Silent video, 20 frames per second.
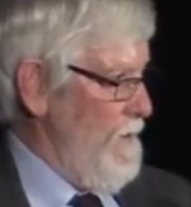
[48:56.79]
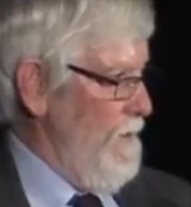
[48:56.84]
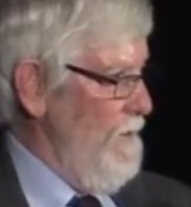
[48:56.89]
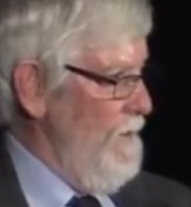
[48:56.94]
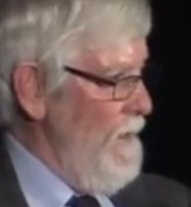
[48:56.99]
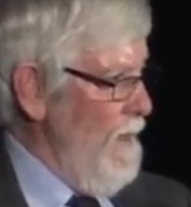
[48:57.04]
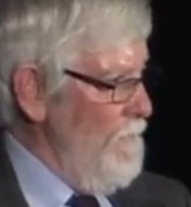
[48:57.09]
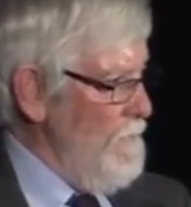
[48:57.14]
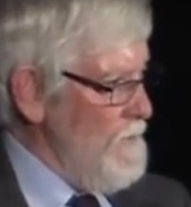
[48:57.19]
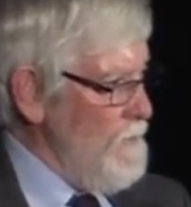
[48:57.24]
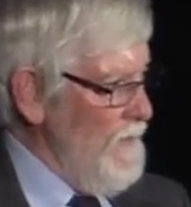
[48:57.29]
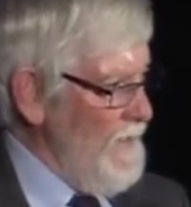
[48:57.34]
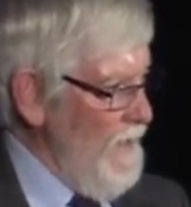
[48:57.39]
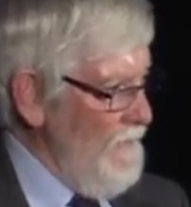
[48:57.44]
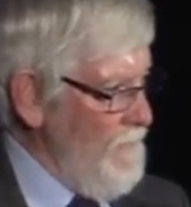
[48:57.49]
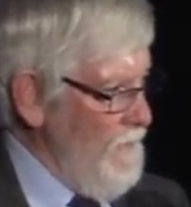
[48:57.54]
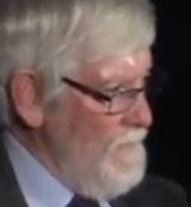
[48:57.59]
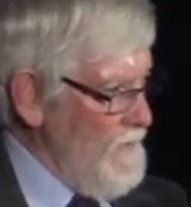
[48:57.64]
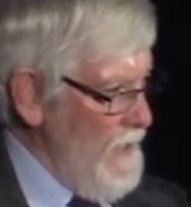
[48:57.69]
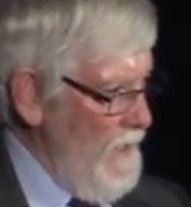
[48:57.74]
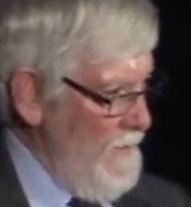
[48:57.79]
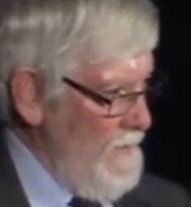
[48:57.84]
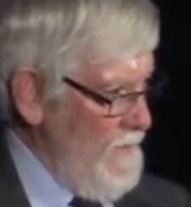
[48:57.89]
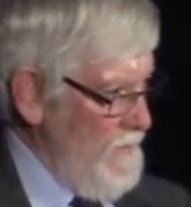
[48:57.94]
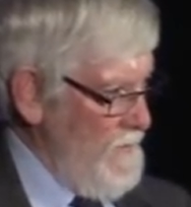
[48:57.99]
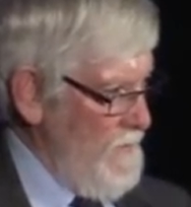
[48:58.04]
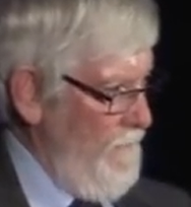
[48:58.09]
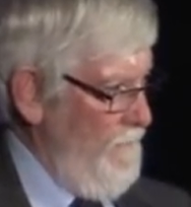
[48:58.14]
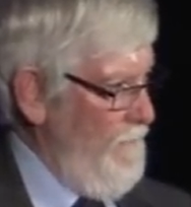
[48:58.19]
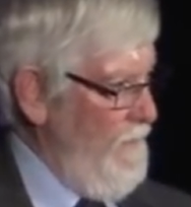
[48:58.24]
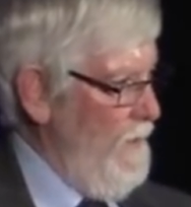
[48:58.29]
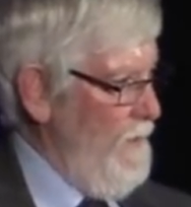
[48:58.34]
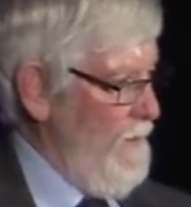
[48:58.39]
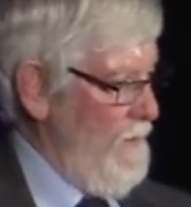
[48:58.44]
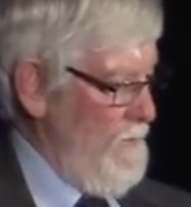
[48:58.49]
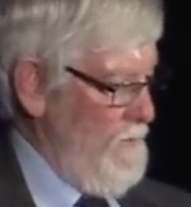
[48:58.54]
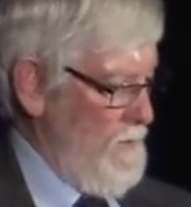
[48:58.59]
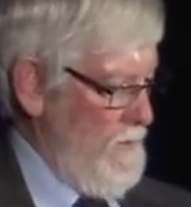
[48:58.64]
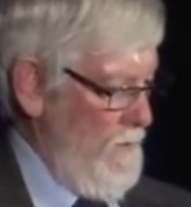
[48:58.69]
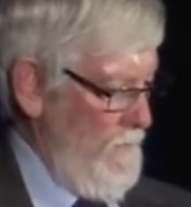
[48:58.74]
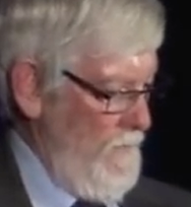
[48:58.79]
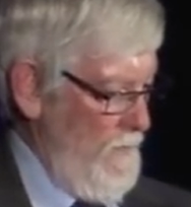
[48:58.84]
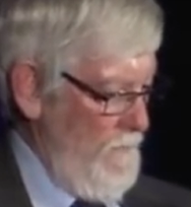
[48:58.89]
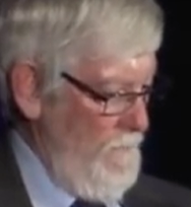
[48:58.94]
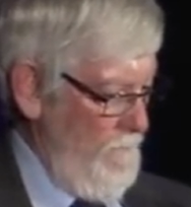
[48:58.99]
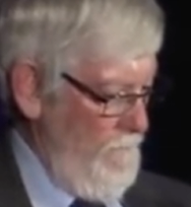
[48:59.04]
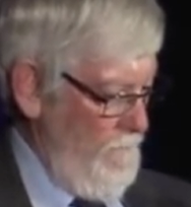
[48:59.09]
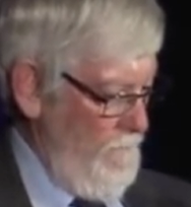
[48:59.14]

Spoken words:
So the numbers we get from jar tests are very conservative.